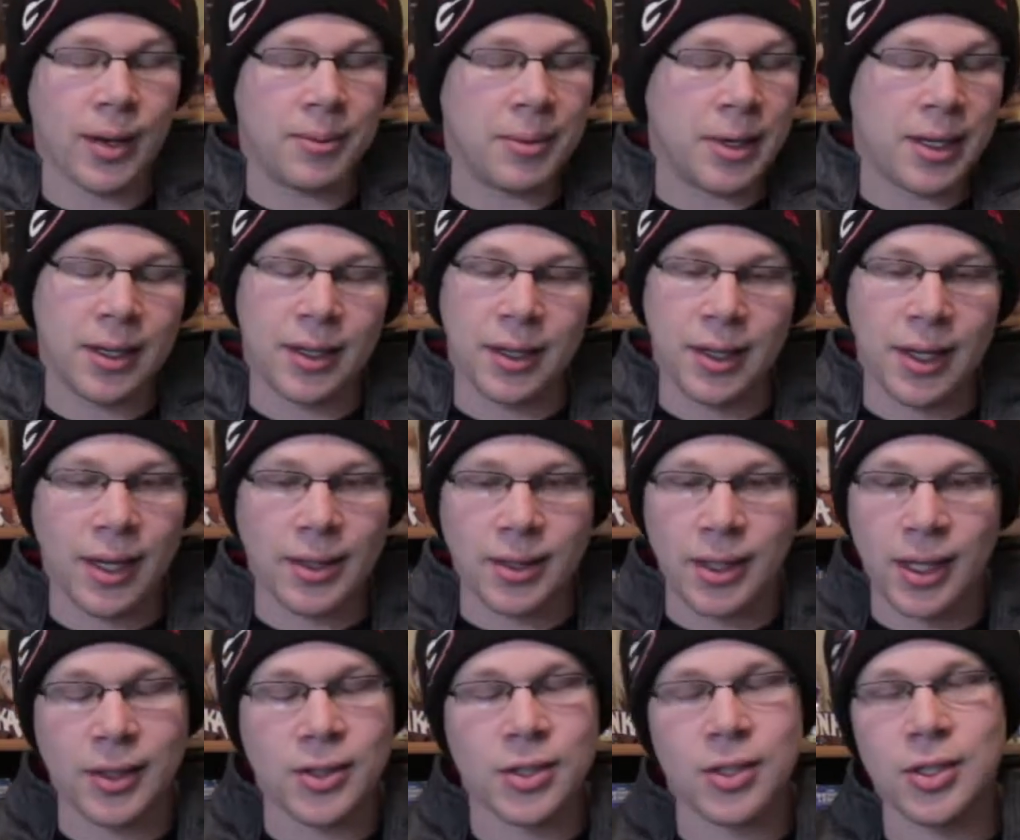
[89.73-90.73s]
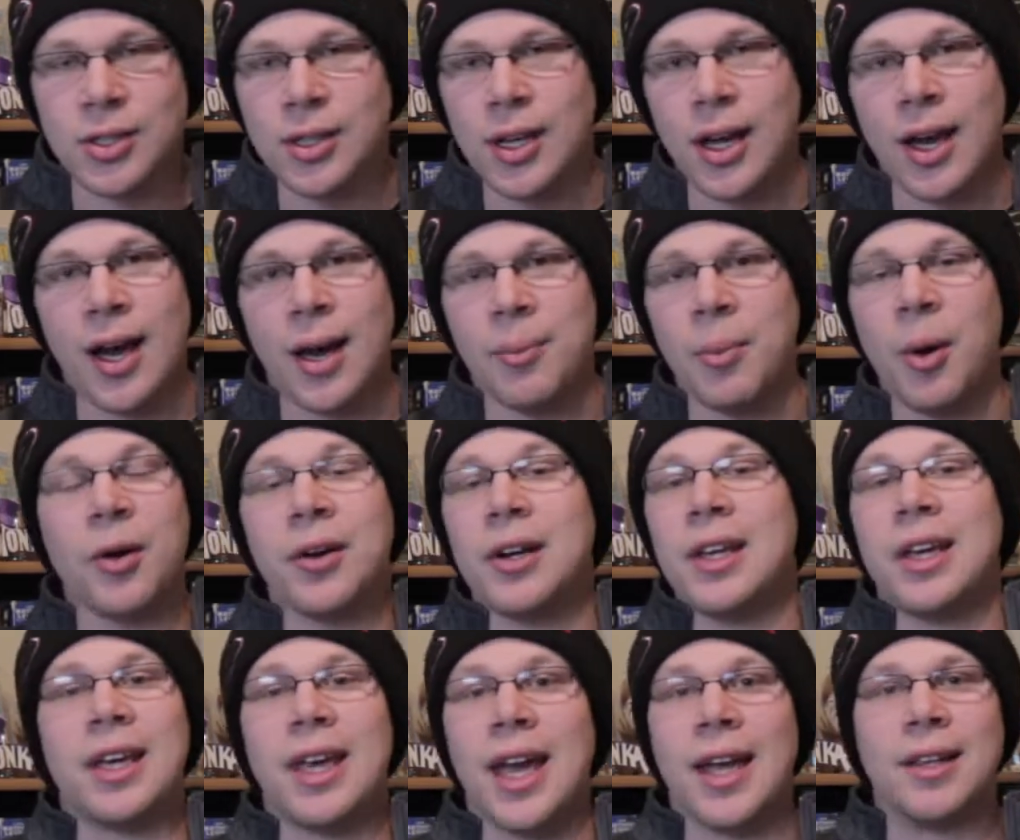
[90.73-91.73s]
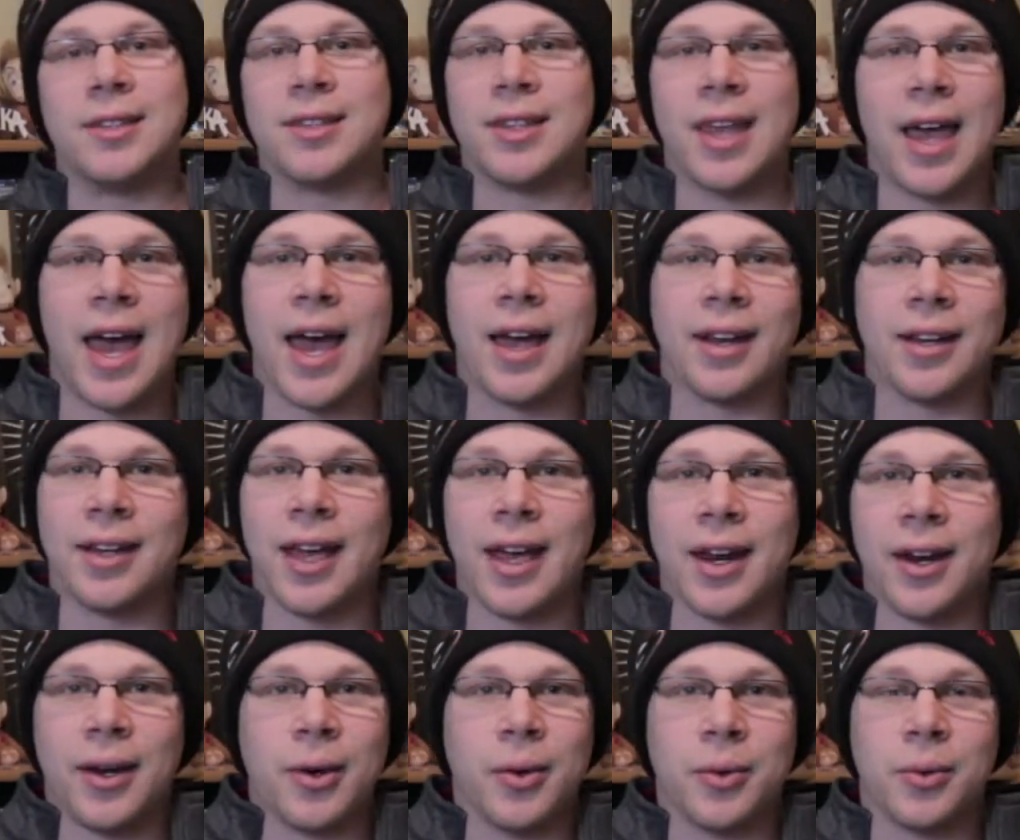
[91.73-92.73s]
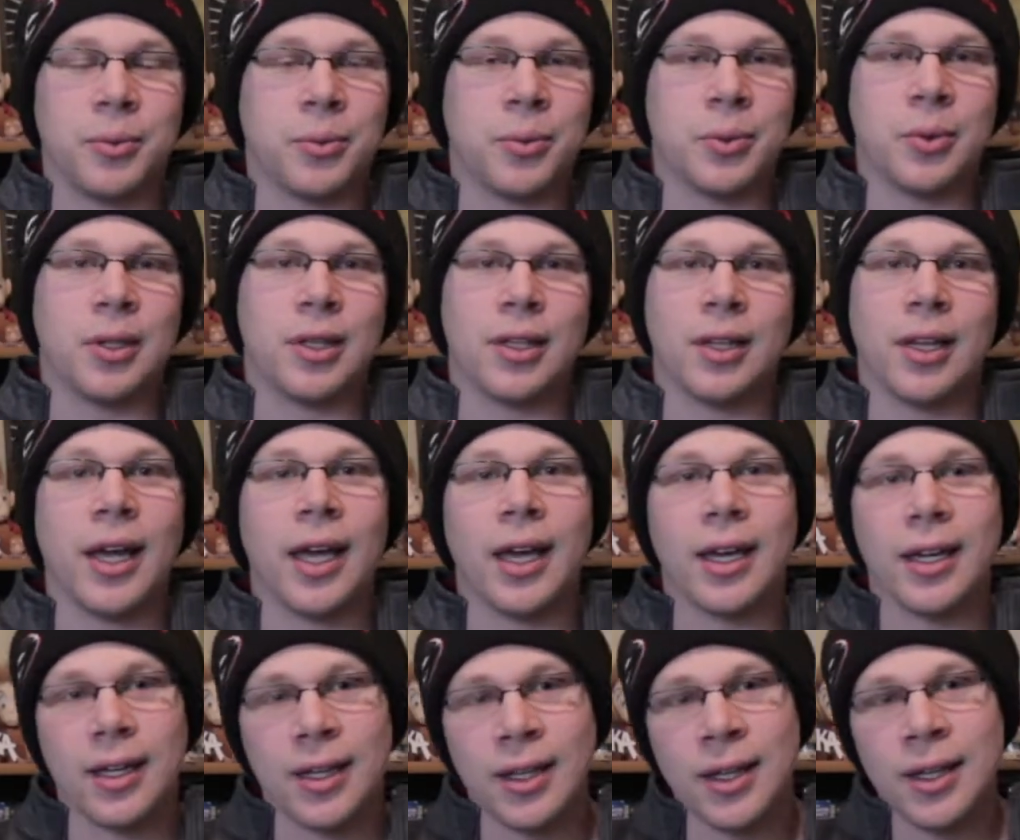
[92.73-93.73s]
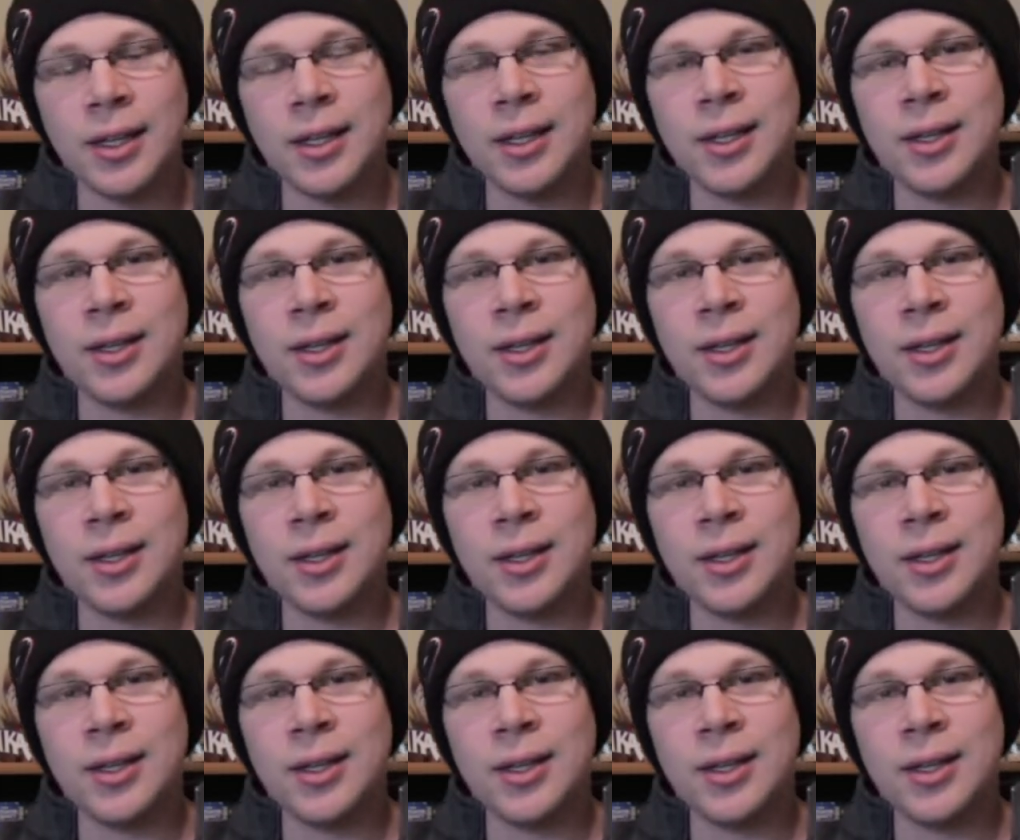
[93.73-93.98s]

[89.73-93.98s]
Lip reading: I mean, I'm already against that. That I don't really like.